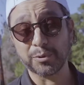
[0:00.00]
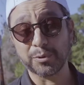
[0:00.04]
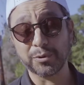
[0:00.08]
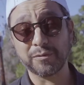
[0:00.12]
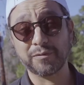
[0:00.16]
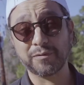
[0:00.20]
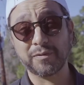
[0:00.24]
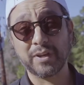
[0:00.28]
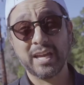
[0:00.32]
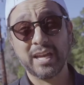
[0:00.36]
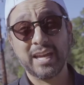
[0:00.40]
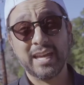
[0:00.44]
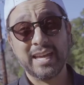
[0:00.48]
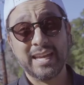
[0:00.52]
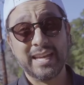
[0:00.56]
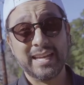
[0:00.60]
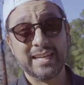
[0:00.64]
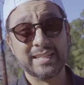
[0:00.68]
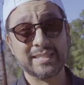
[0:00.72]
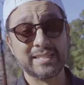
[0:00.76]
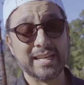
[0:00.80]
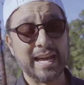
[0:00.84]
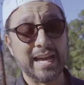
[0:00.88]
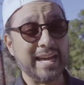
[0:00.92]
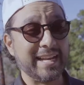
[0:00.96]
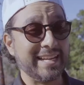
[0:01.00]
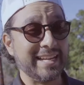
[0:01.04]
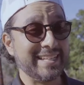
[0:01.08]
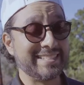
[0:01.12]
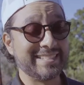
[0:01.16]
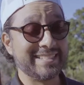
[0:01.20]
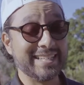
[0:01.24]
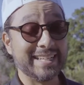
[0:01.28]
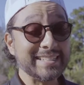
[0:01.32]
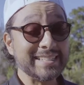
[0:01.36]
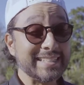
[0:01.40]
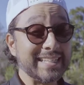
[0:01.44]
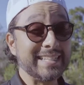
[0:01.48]
roof is that
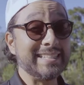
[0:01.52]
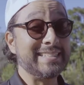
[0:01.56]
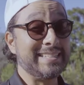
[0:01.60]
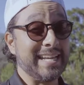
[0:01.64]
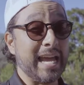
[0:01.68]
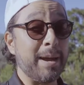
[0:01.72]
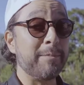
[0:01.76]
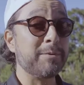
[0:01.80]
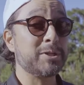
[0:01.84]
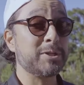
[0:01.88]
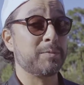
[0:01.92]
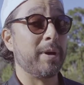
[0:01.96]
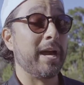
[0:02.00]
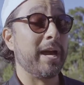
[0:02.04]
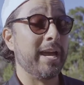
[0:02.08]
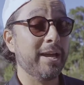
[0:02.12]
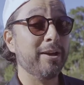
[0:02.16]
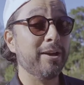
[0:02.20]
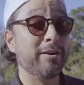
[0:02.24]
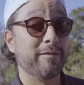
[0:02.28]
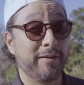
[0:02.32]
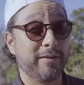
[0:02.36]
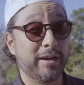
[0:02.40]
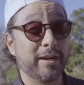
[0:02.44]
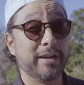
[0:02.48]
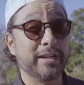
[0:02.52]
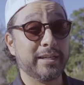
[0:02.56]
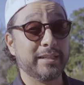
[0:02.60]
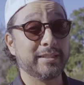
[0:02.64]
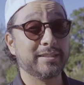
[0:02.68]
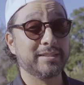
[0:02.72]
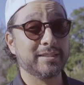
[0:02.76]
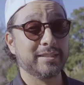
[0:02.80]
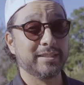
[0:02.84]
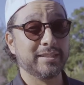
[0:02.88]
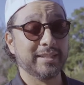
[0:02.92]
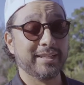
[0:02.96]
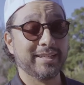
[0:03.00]
it doesn't get damaged by hail very
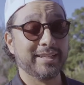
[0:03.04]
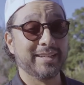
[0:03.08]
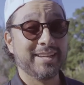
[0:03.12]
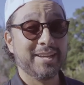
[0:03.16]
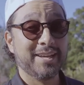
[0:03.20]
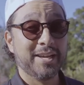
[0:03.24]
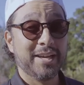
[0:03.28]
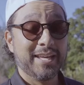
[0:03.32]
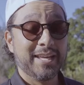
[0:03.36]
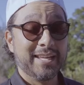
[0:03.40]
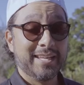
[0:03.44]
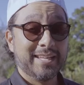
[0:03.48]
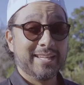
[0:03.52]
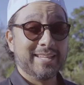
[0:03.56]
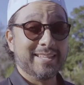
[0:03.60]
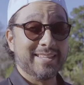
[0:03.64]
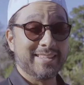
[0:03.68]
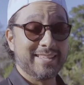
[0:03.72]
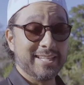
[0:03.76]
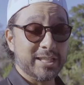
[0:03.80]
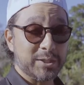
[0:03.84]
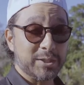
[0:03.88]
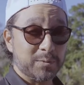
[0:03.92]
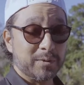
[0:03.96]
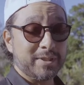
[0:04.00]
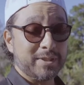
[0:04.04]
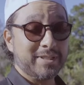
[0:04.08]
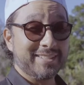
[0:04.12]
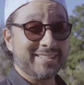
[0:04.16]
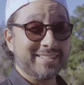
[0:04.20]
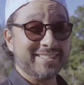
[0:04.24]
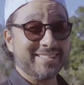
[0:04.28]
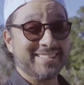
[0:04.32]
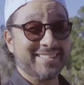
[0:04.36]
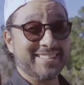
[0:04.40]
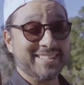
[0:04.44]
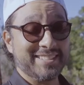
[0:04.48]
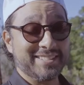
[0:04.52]
easily. This
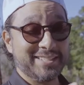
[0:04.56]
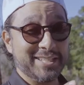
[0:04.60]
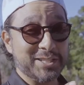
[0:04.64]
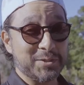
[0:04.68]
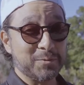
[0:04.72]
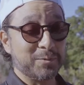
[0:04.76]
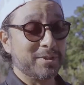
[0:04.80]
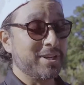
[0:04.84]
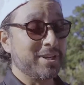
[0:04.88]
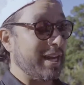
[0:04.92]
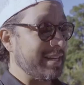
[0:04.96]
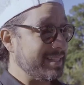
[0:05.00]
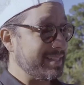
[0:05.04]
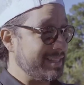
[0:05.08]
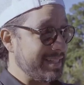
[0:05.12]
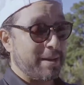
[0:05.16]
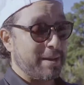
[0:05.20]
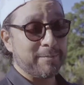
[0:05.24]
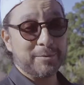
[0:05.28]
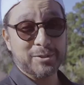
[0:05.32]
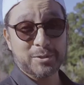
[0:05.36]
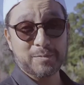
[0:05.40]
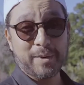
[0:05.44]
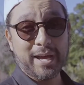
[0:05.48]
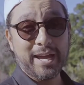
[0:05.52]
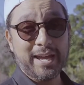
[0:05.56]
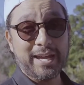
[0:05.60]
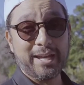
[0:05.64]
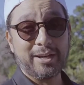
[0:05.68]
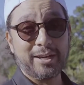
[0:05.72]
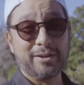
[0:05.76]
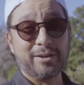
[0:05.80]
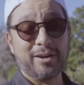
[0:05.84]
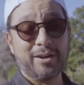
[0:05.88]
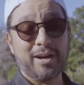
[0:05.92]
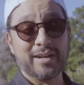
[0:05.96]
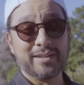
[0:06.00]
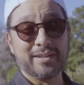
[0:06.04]
one got damaged by
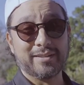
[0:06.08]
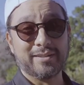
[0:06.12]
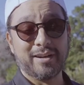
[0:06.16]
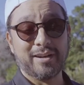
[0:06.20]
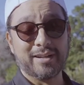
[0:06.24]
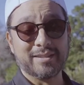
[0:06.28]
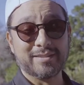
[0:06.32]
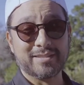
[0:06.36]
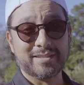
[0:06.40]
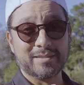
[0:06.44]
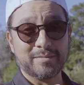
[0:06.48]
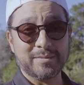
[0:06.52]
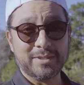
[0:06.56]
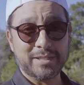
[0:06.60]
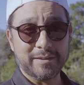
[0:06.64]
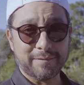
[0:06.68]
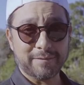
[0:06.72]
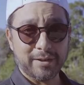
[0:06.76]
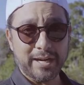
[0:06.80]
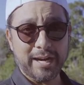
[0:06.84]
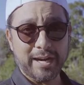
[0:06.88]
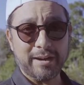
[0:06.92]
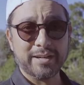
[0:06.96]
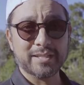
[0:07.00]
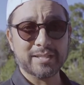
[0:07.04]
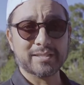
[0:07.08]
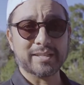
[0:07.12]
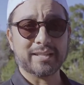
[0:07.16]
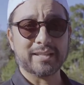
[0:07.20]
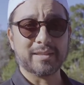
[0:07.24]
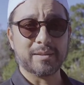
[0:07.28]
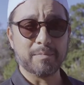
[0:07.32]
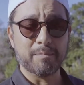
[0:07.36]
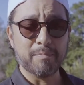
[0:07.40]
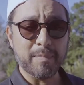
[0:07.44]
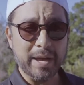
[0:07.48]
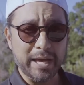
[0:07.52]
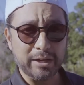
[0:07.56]
hail on some different areas,
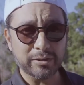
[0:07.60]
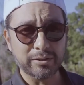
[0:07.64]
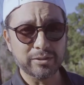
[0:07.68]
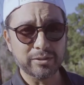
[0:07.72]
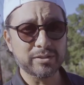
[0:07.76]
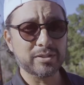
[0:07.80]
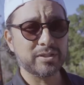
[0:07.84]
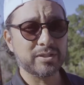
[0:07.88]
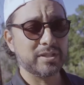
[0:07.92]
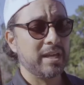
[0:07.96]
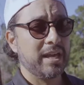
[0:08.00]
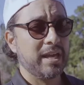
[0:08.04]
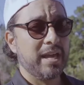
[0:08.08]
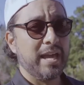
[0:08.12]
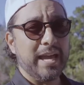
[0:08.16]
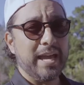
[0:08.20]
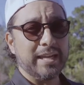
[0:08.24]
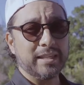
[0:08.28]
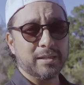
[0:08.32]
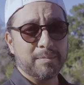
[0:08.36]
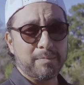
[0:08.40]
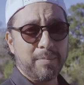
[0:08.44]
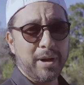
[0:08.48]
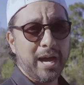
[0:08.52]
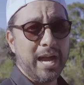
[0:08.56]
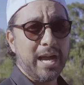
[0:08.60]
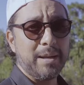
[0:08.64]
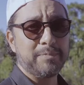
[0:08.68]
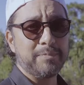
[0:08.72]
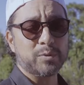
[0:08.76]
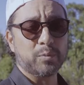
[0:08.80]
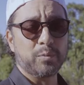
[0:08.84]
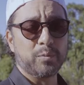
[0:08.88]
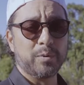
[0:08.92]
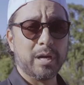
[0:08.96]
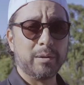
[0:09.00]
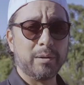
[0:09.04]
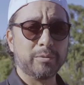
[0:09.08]
like the metals and the
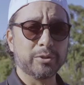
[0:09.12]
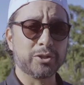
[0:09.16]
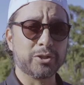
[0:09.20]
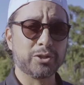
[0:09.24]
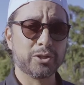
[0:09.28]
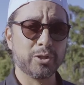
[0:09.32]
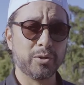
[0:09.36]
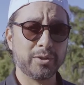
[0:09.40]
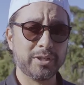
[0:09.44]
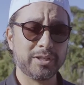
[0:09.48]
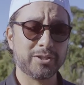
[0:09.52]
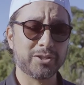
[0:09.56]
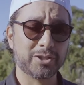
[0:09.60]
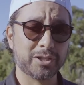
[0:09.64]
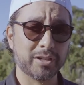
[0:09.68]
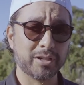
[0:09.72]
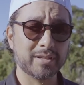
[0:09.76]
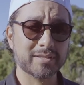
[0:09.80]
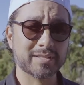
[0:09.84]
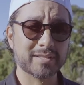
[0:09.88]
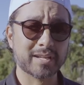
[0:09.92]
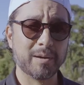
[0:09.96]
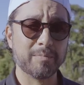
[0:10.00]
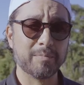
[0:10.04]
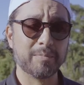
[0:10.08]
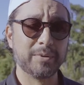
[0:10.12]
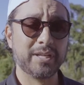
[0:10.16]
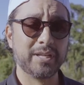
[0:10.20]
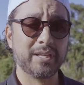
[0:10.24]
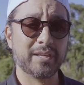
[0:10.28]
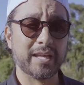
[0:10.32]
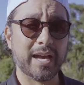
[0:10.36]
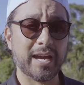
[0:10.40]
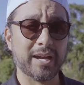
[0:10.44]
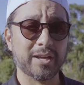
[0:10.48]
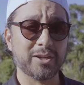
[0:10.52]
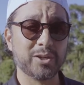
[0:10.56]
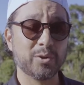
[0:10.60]
pipes, and we were able to show the insurance company
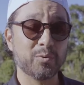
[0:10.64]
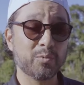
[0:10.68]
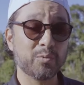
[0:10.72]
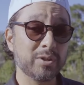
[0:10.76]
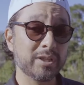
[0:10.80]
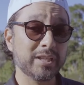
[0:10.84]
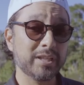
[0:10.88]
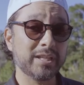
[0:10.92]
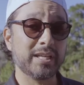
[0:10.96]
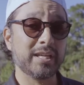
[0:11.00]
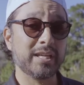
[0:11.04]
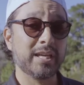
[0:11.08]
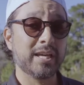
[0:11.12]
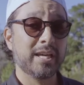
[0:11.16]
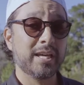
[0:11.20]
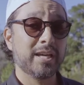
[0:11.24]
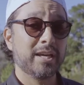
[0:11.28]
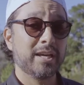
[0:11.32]
that you really